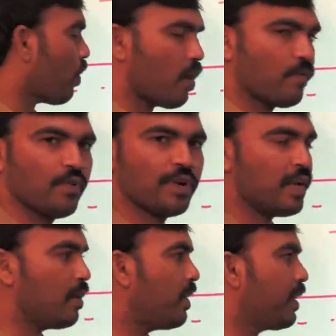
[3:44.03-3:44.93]
a small
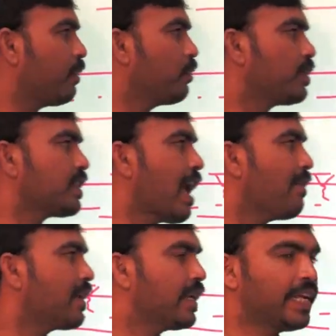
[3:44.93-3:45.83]
fluid element which is
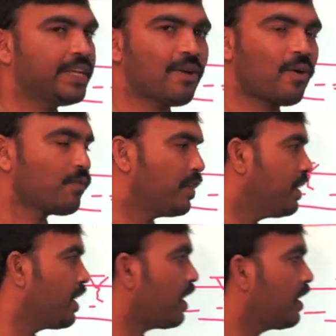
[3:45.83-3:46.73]
having an area of
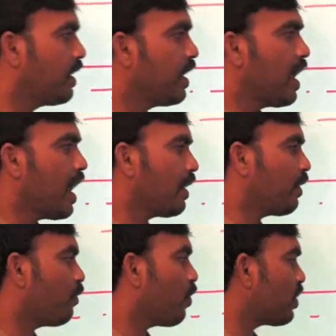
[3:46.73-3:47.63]
dA,
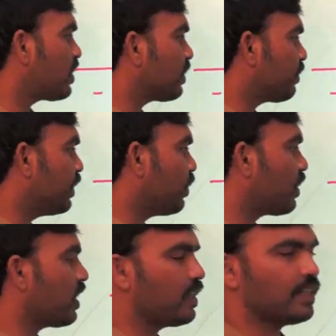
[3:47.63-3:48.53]
and the force, we
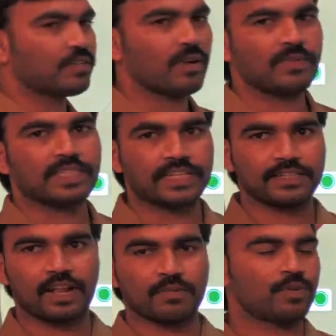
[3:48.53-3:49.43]
know that it's always
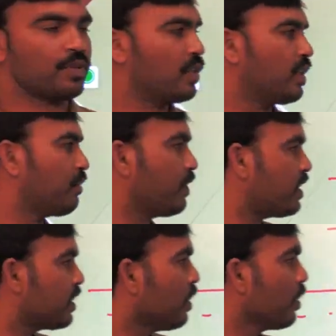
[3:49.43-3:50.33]
at normal to the
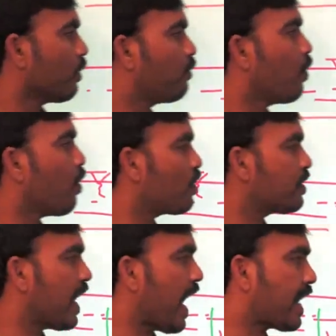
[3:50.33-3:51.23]
surface. The
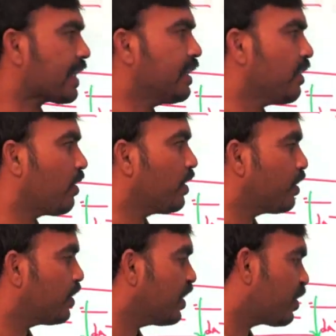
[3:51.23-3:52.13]
force acting on
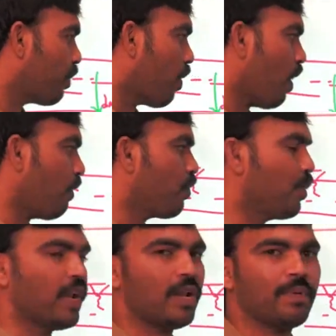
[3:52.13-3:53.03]
this small
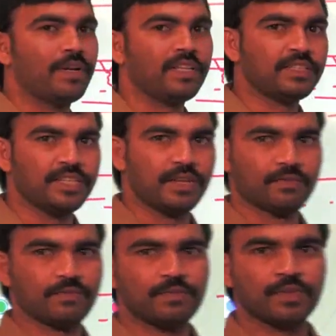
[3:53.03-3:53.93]
fluid element is
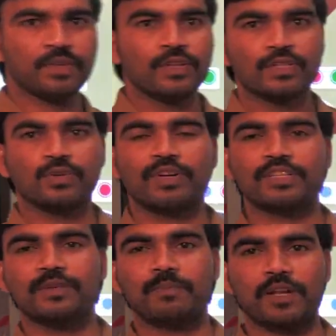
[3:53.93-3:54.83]
dF. So
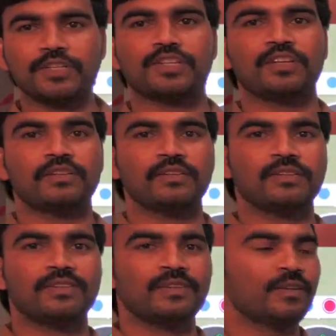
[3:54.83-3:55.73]
what is the
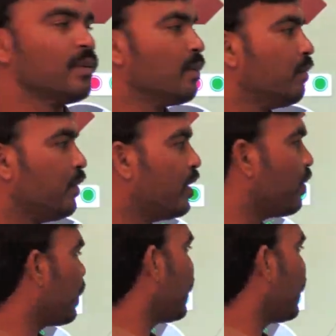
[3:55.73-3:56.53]
pressure? We